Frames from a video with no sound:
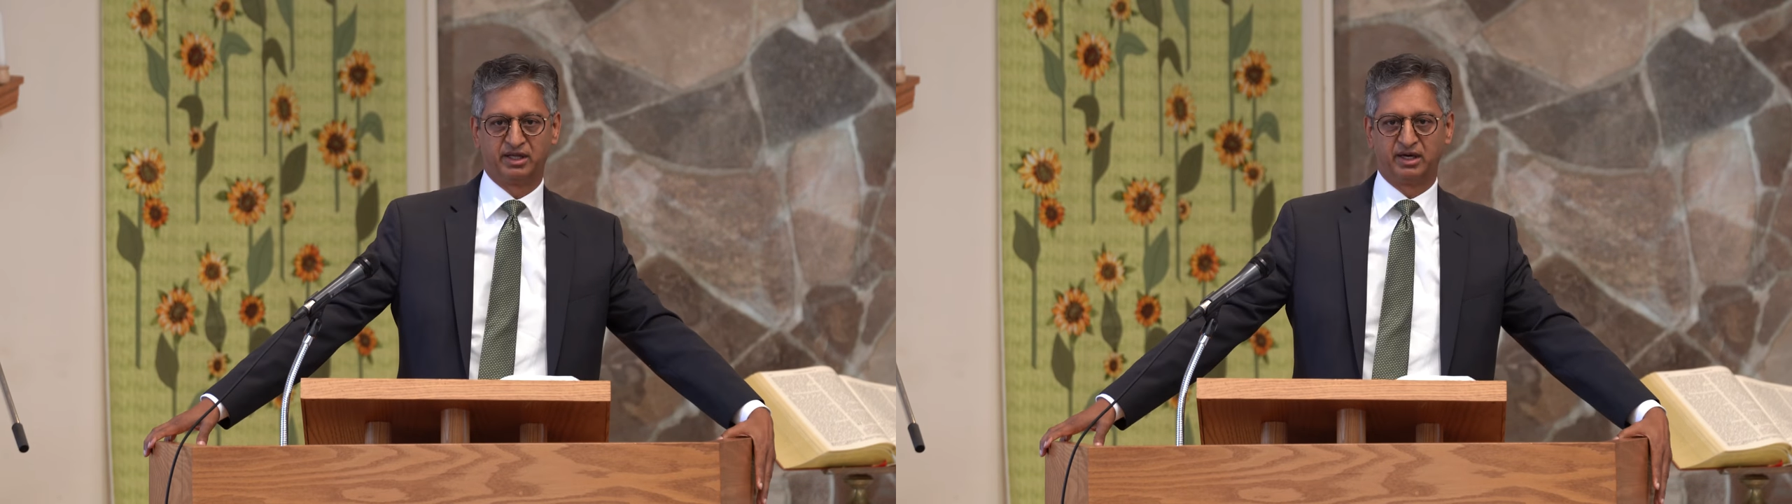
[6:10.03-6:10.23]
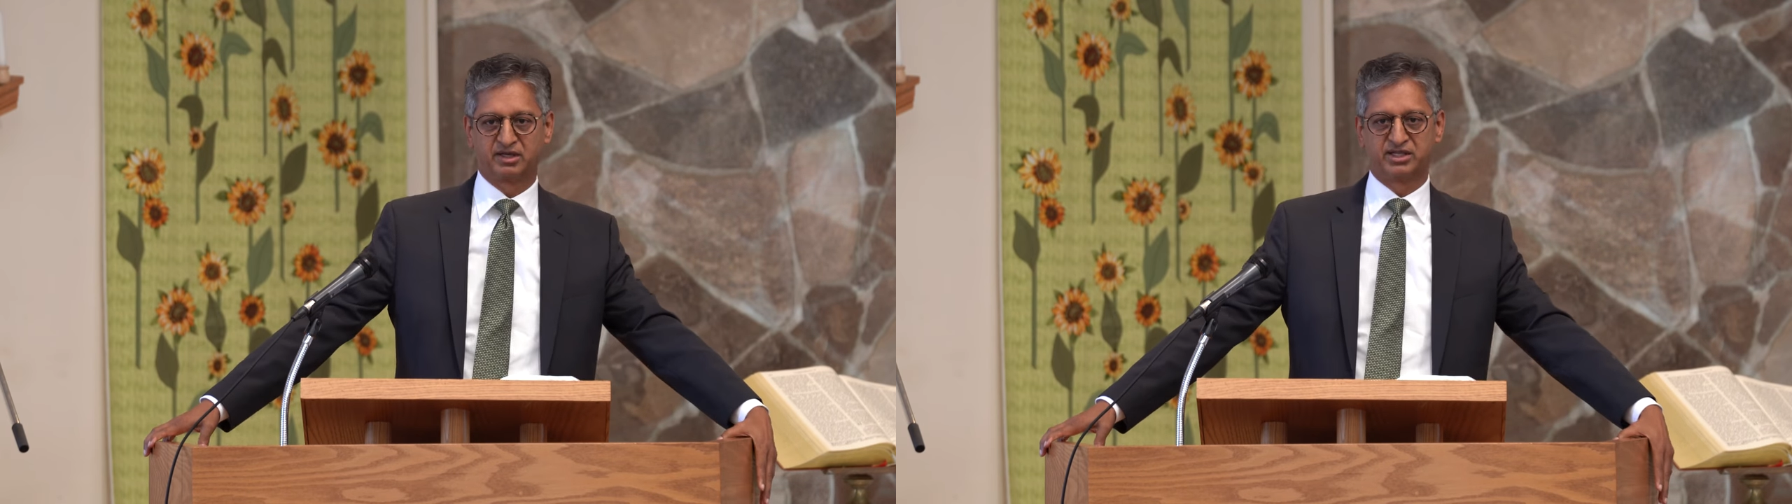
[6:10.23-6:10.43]

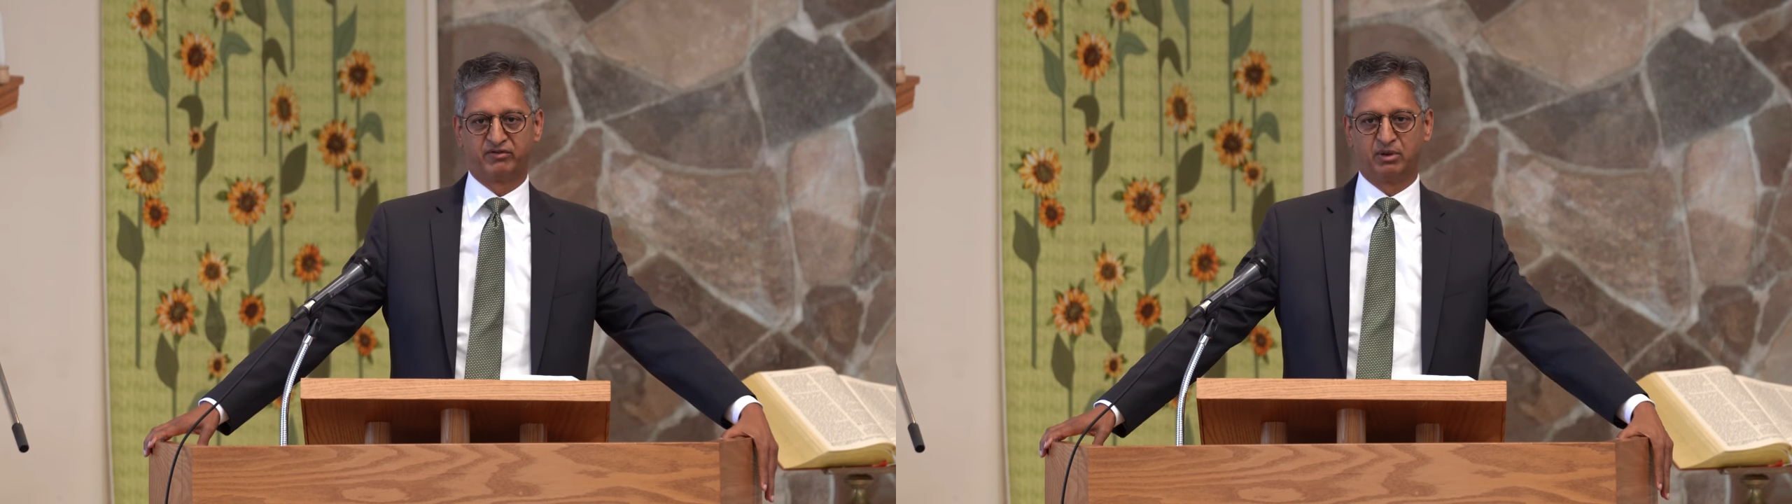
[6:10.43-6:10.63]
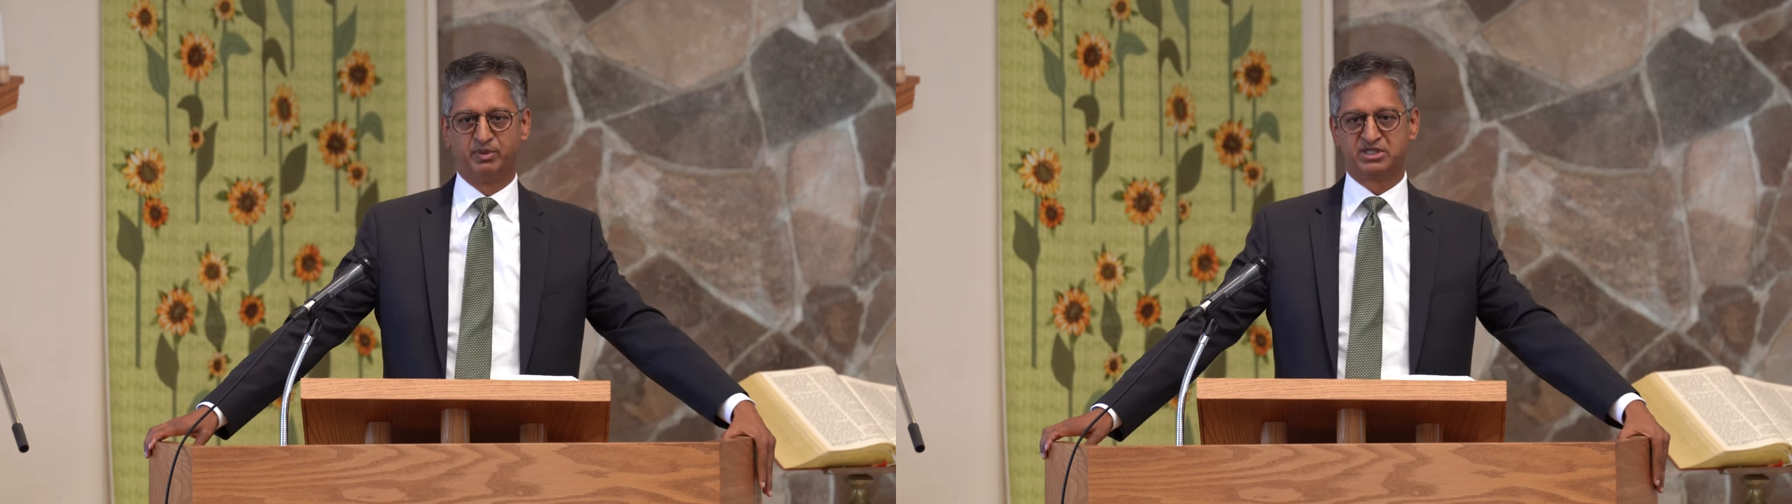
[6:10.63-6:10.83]
there are
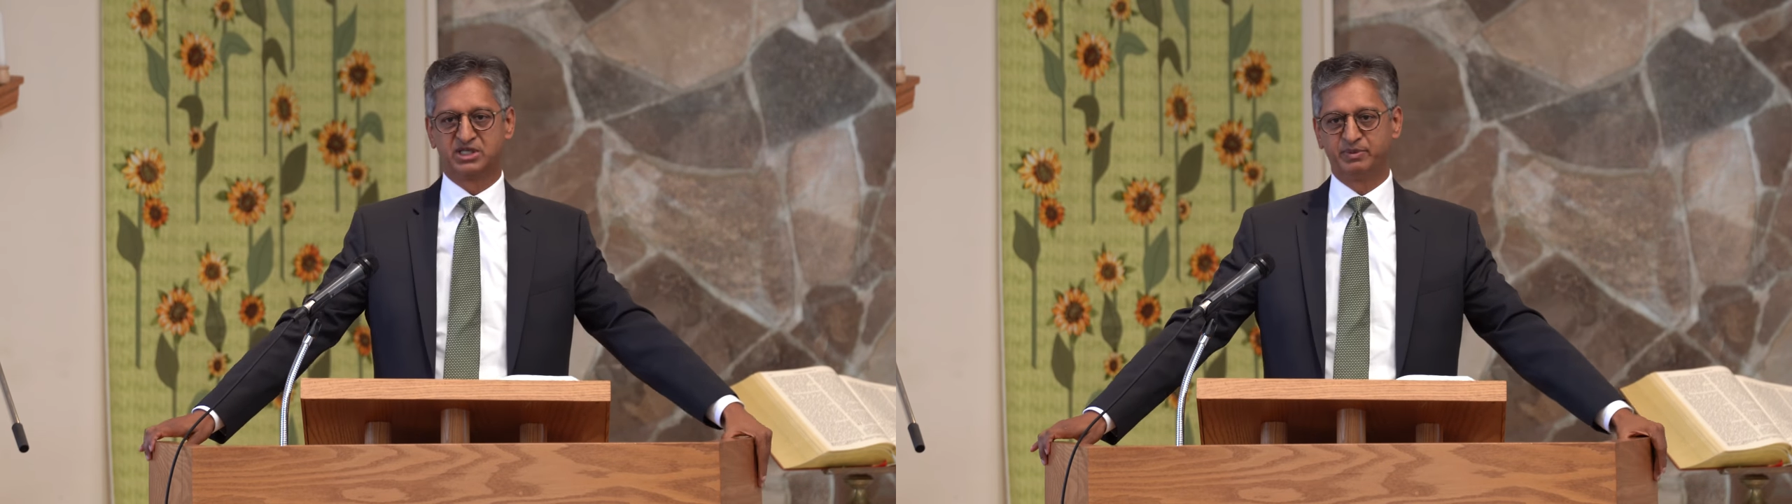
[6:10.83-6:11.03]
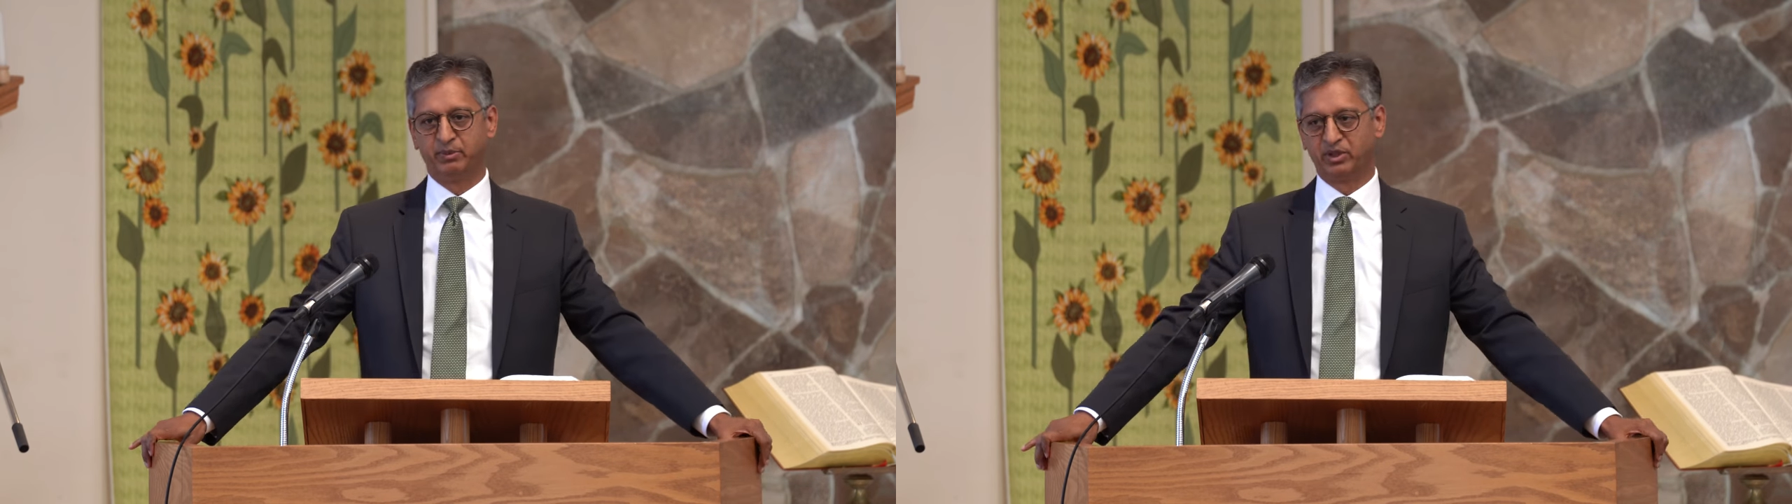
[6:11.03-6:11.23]
several
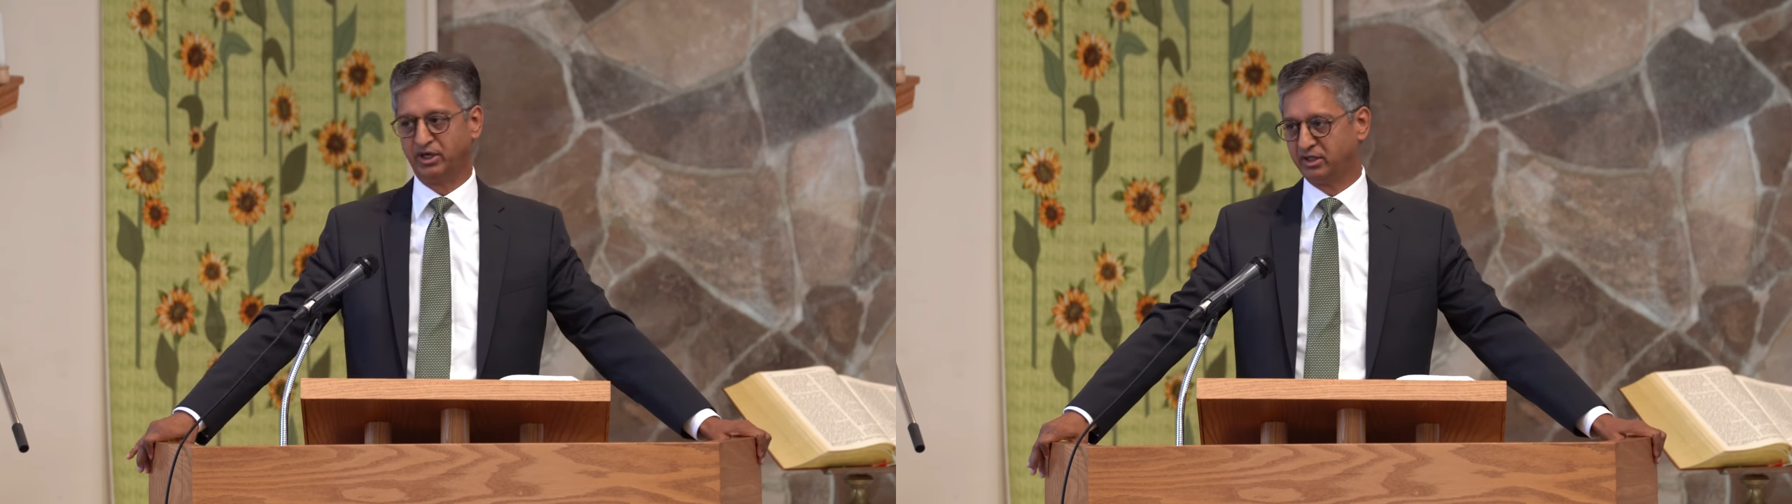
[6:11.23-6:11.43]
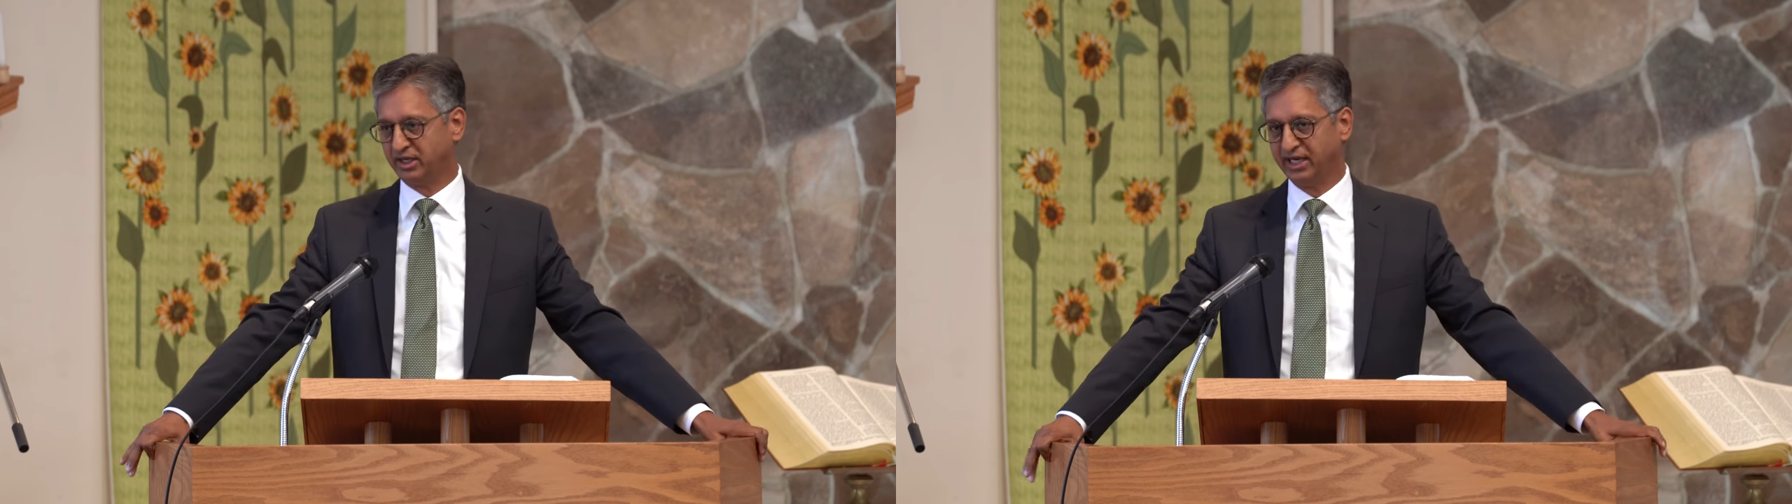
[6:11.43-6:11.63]
business people
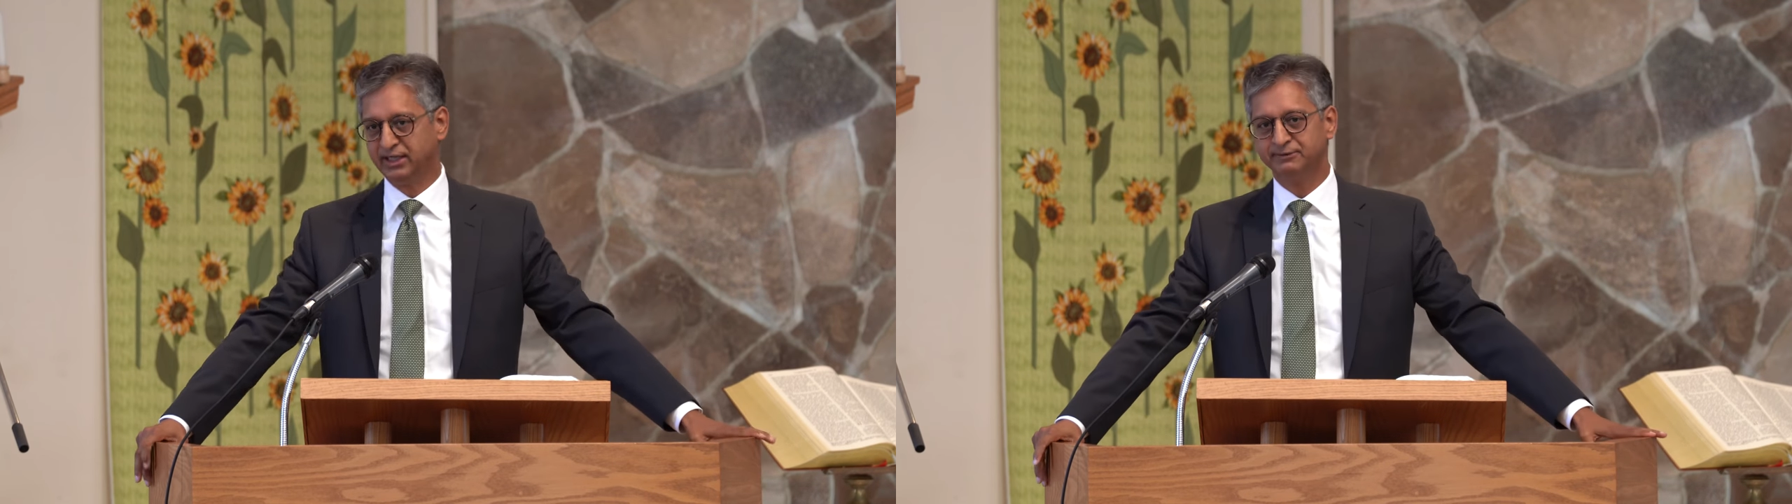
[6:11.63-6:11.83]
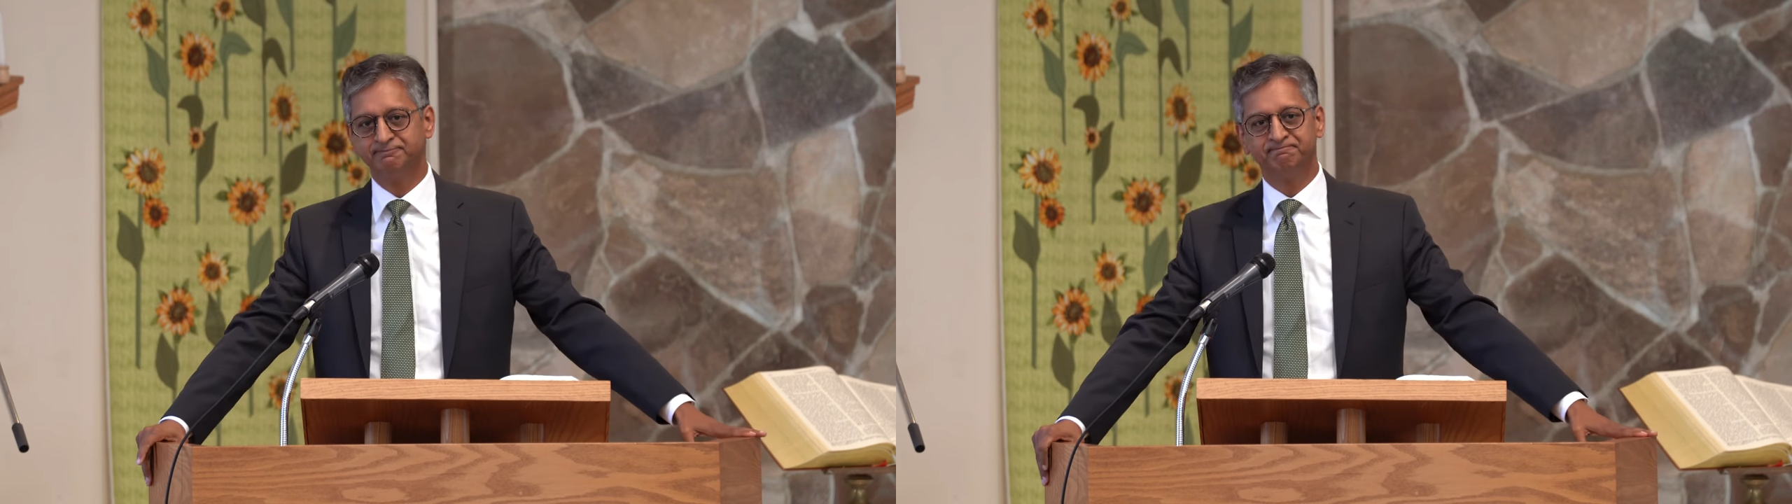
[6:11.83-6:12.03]
here today,